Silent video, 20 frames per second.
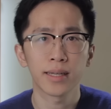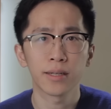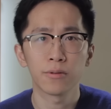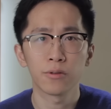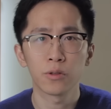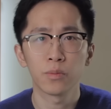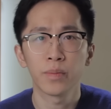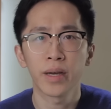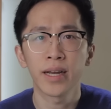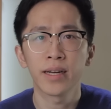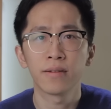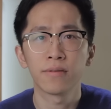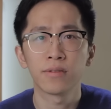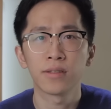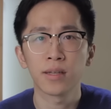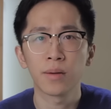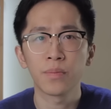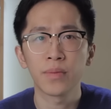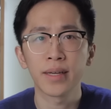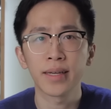it was made of
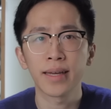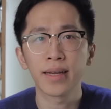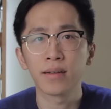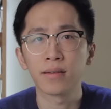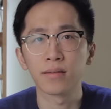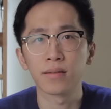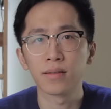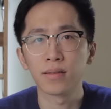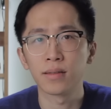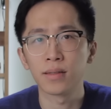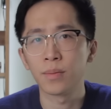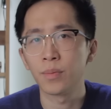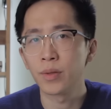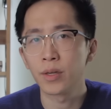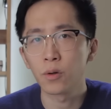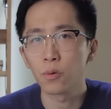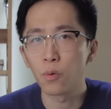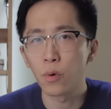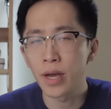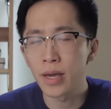something else,
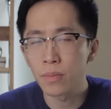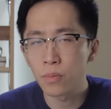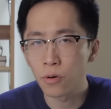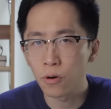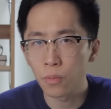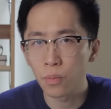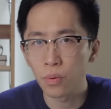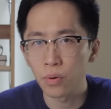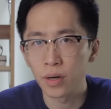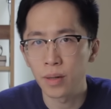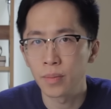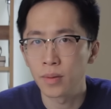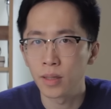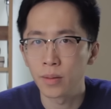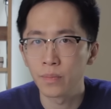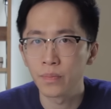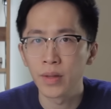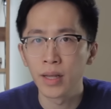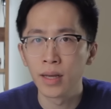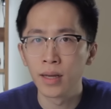something way more
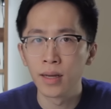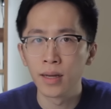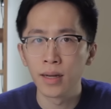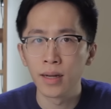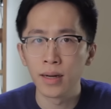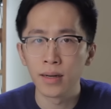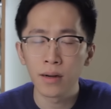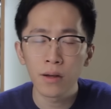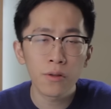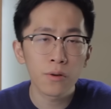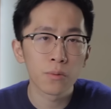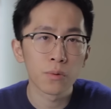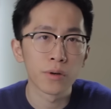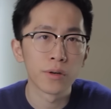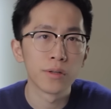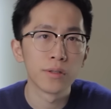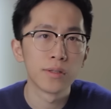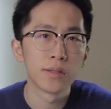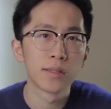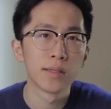premium. In other
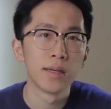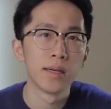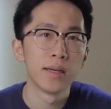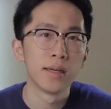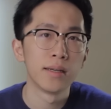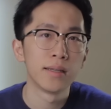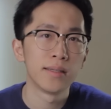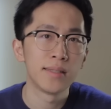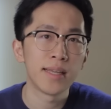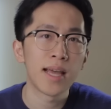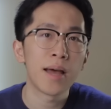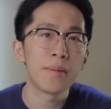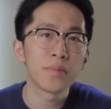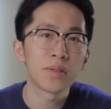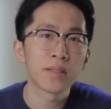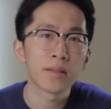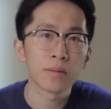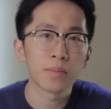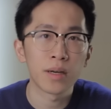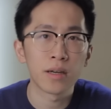words,
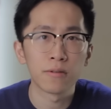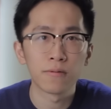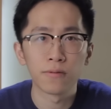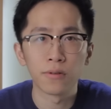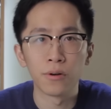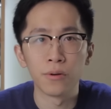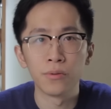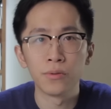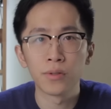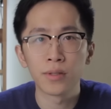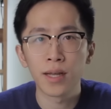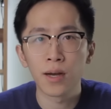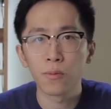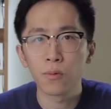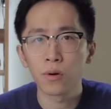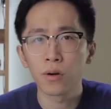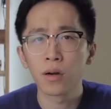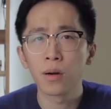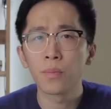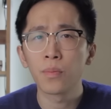Samsung made phones that
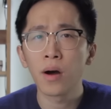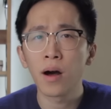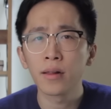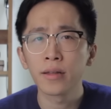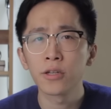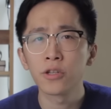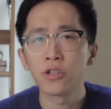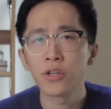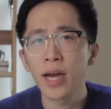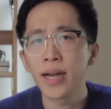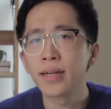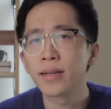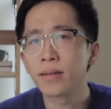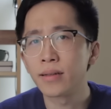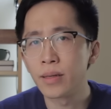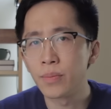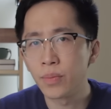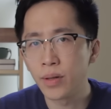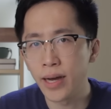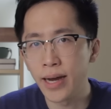were
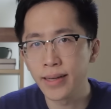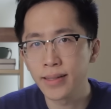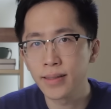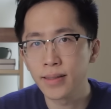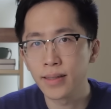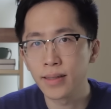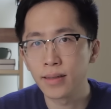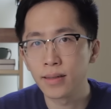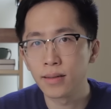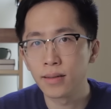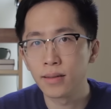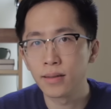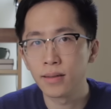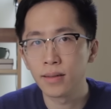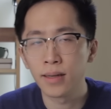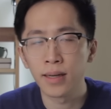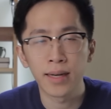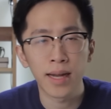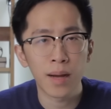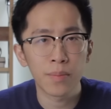apologetically plastic,
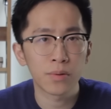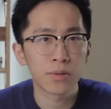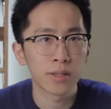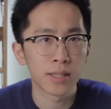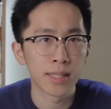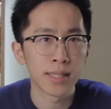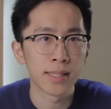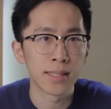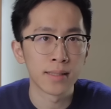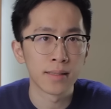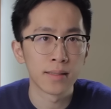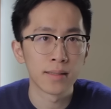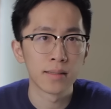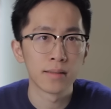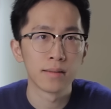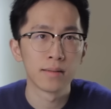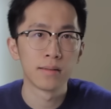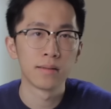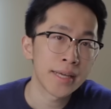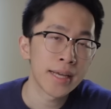and Apple didn't.
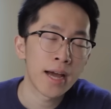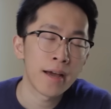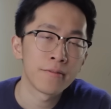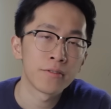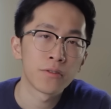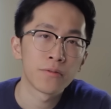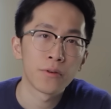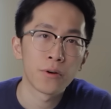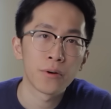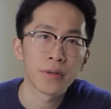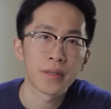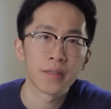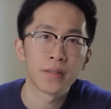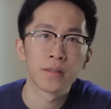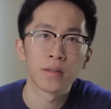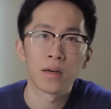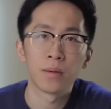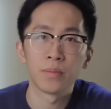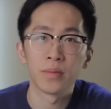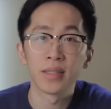Jony Ive's
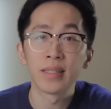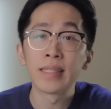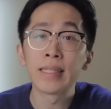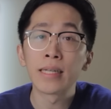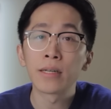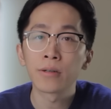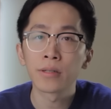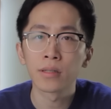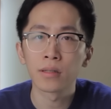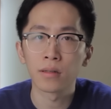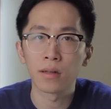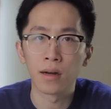focus on material